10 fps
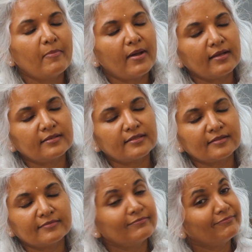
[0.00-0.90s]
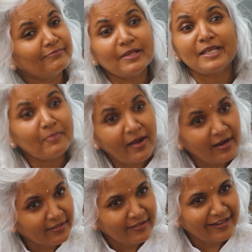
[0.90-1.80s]
But pity
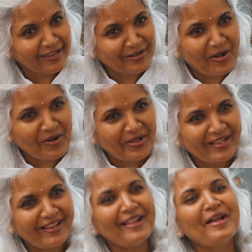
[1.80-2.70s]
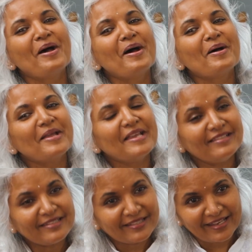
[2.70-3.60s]
party that I call,
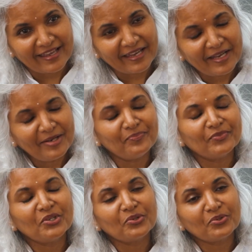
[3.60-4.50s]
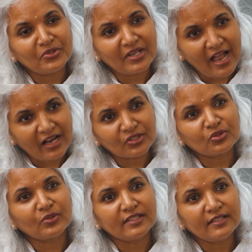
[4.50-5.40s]
instead you could
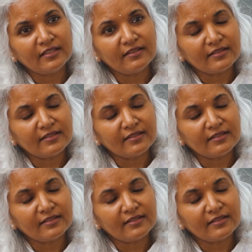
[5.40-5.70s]
actually